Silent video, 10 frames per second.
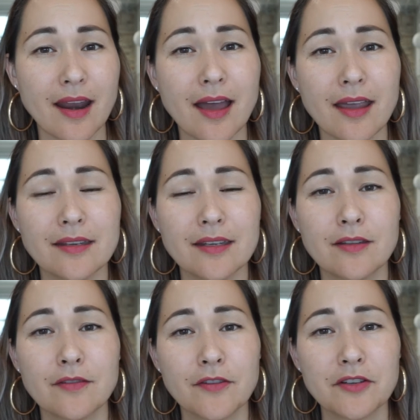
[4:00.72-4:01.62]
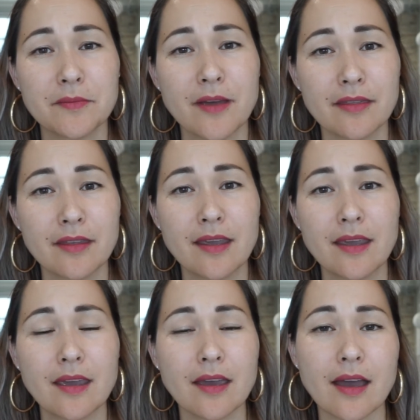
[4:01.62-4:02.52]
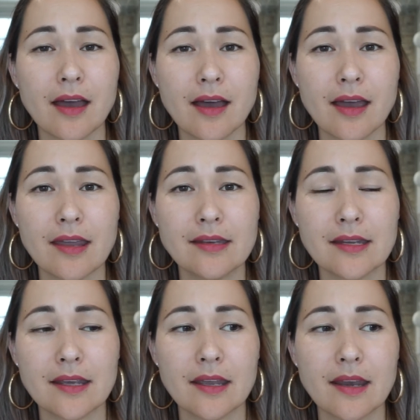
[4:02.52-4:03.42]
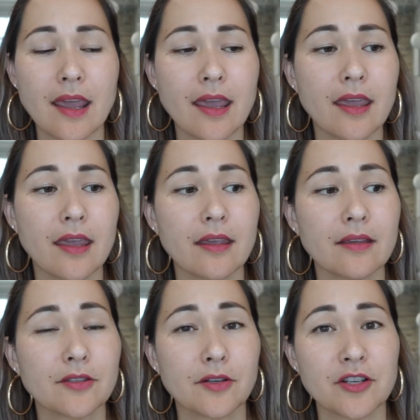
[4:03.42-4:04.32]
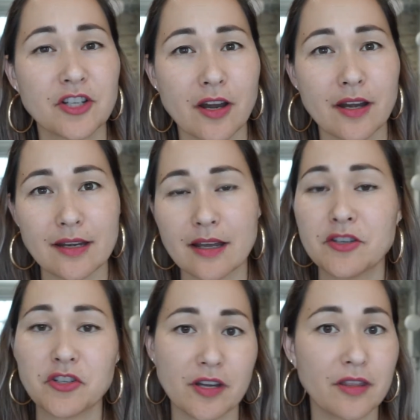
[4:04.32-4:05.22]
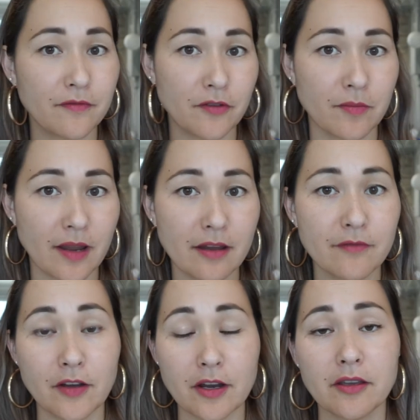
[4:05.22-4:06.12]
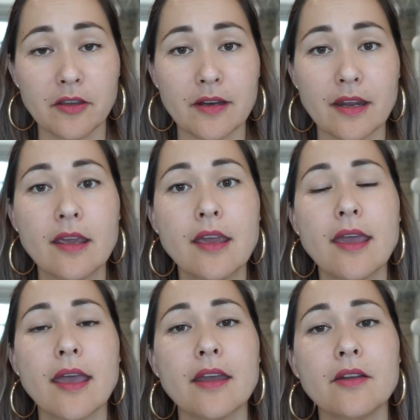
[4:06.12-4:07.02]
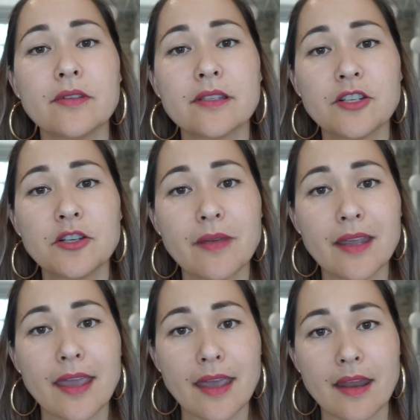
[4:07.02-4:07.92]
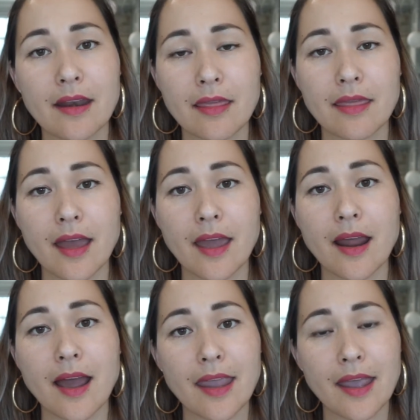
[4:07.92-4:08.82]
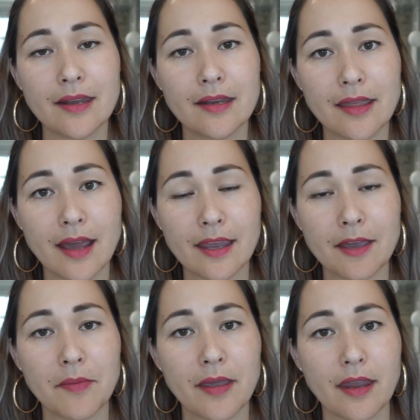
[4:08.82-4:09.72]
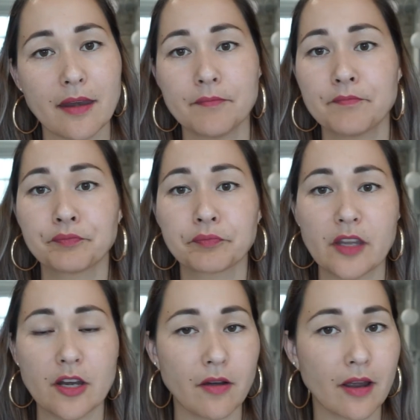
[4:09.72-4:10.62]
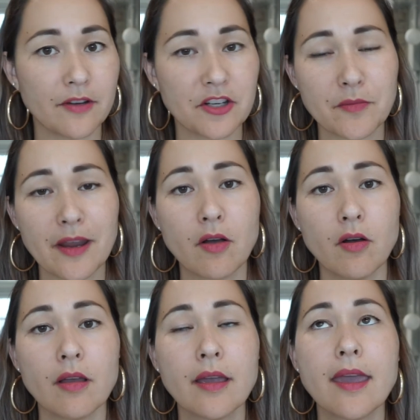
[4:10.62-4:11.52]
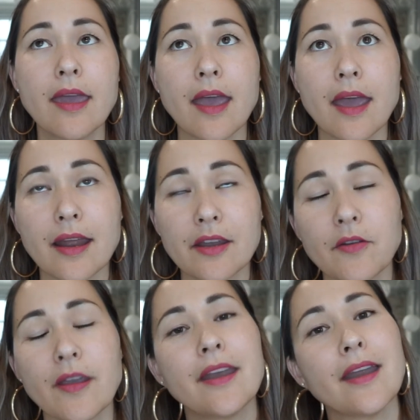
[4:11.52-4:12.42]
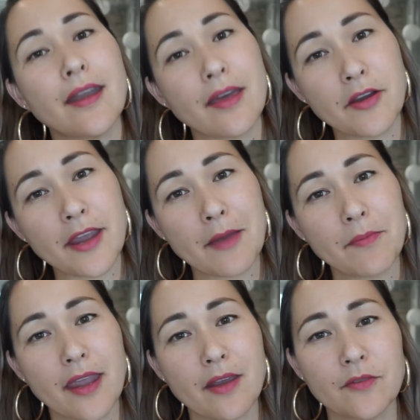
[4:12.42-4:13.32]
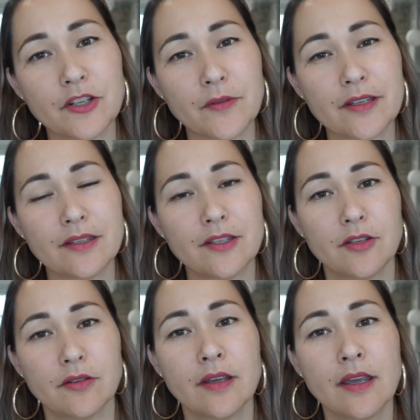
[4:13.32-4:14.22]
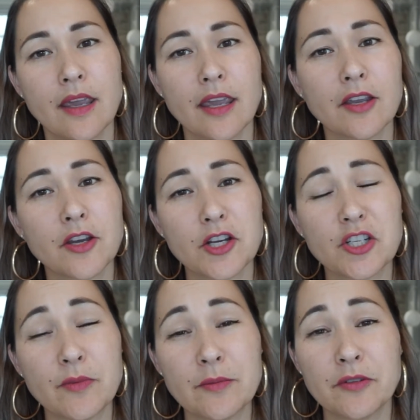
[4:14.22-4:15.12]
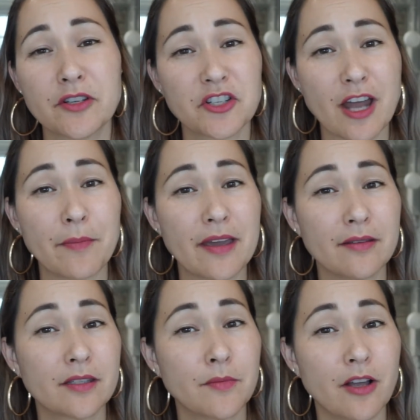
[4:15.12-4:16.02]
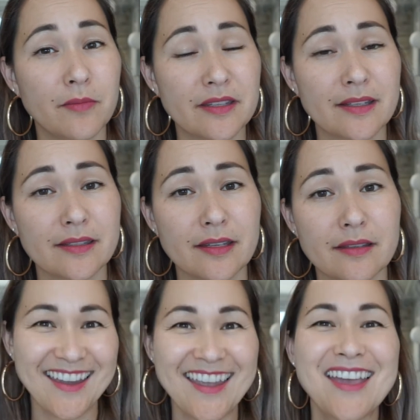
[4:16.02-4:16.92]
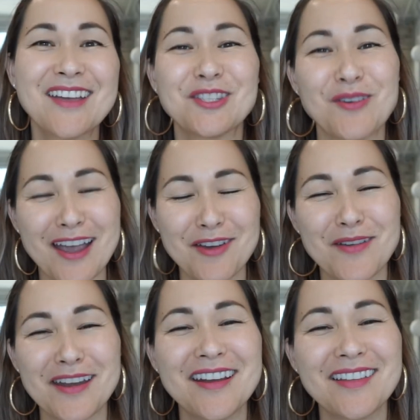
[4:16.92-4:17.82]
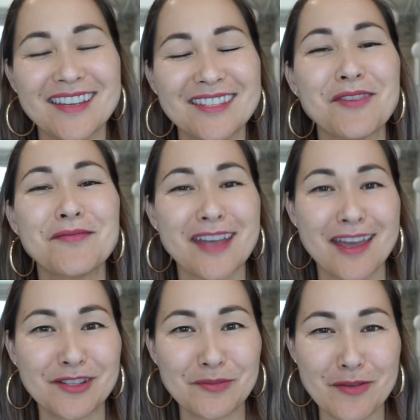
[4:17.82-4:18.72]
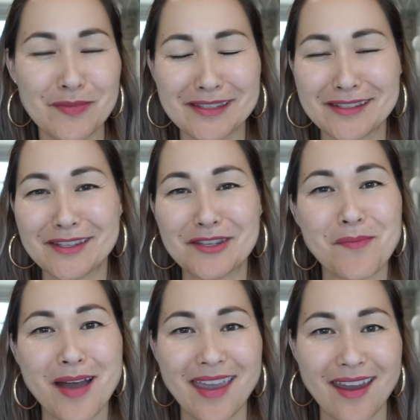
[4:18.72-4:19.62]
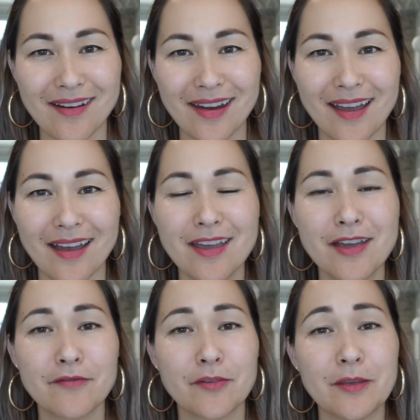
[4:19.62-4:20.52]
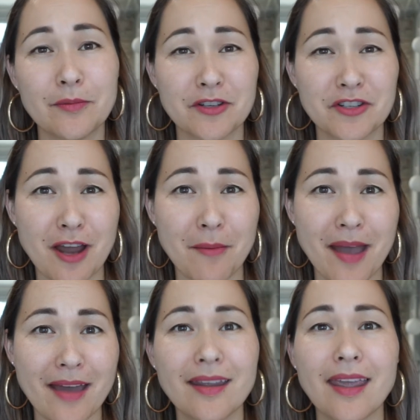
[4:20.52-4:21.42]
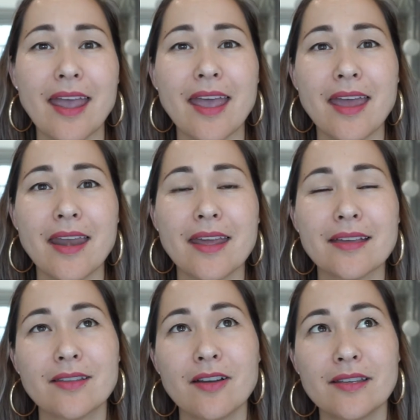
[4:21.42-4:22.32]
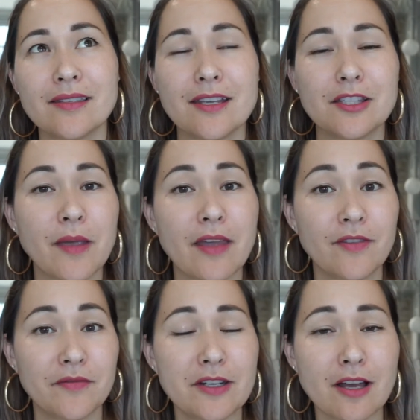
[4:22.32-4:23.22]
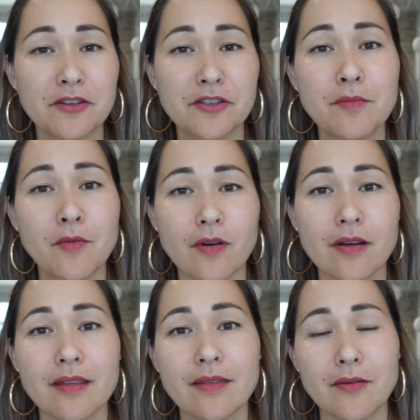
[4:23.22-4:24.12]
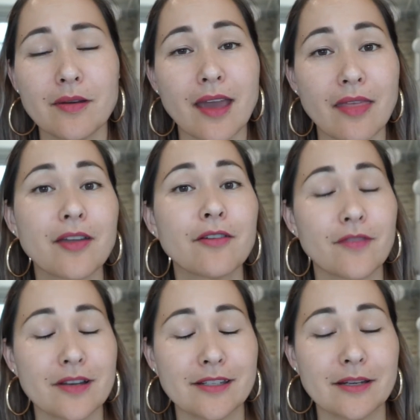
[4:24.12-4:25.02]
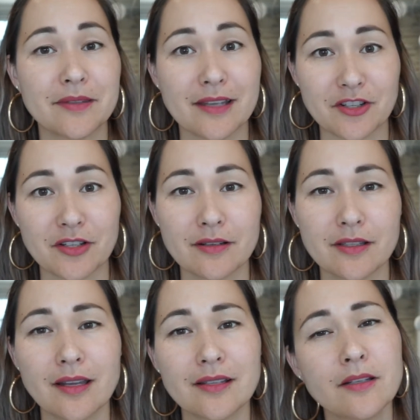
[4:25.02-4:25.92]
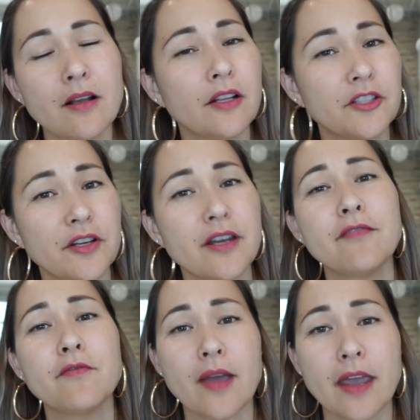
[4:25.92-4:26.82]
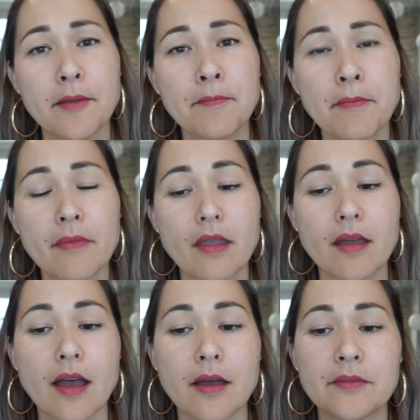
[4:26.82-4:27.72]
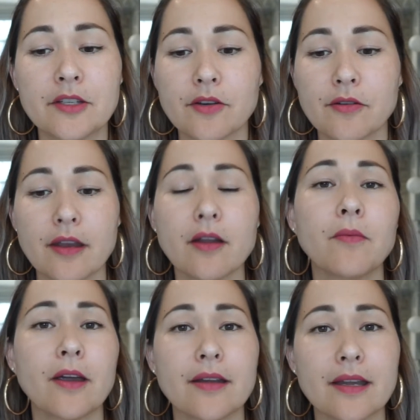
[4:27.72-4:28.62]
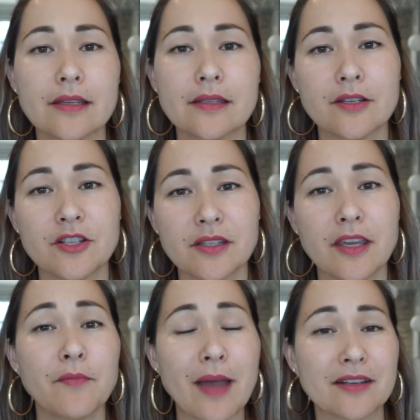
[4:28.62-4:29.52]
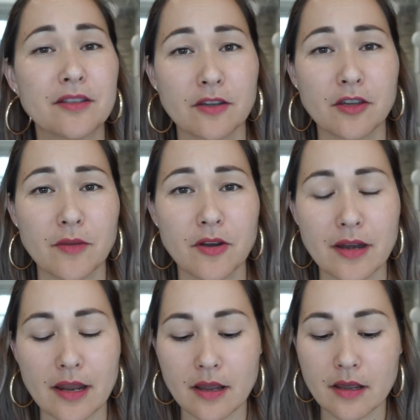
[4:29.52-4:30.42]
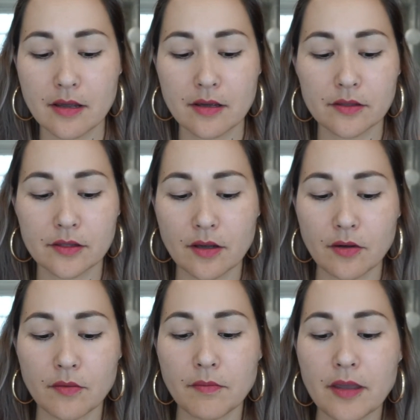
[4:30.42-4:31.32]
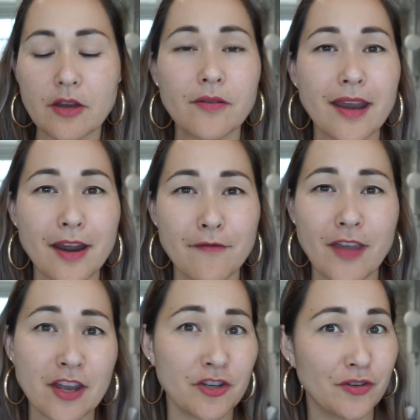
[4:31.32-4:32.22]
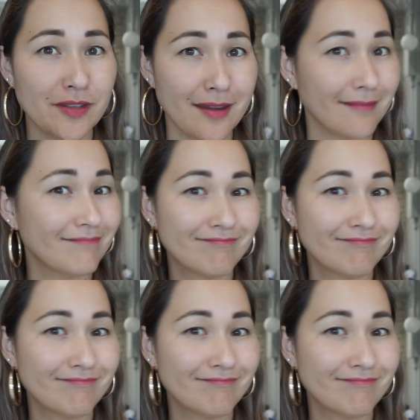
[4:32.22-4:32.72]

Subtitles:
I did the first month, I did a certain charity down the street, the food bank, Foothill Unity, and it was such a big hit that I ended that campaign. I reached my goal, and I created another campaign, which was to encourage people to shop at small businesses. So I created a list of 10 small businesses in my area for people to shop at. And as long as they spent $50 or more, then they would get their Front Step session. So that's an alternative way to create awareness and just give back to the community. So be creative in choosing